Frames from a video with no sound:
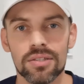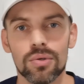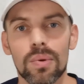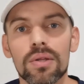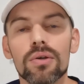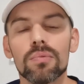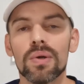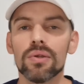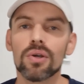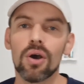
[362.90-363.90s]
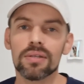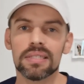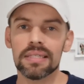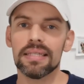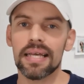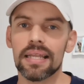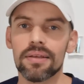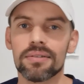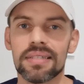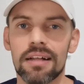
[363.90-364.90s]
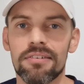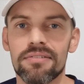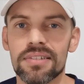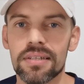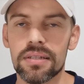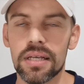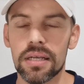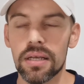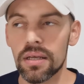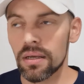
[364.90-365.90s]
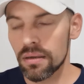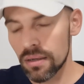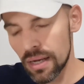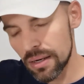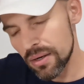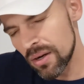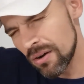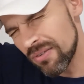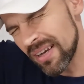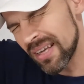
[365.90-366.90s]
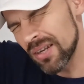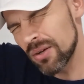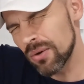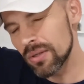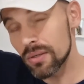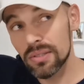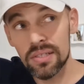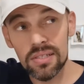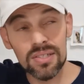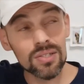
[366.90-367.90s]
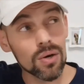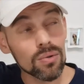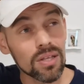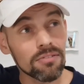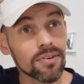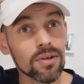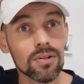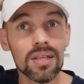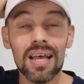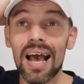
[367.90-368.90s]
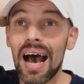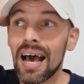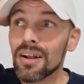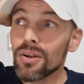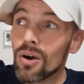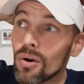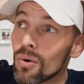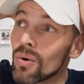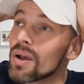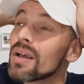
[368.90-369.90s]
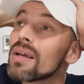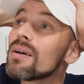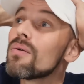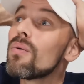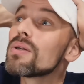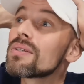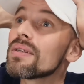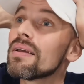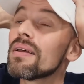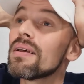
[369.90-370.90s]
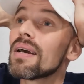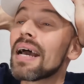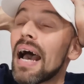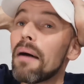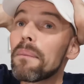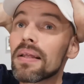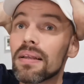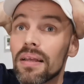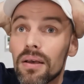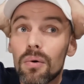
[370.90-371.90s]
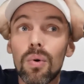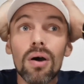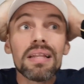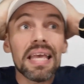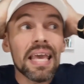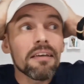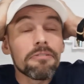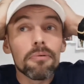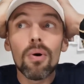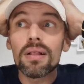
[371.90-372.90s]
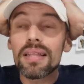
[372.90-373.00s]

So when you're constantly telling yourself every single day, I don't know if I can do it. Oh, this is so difficult. I don't know what's gonna happen. What if?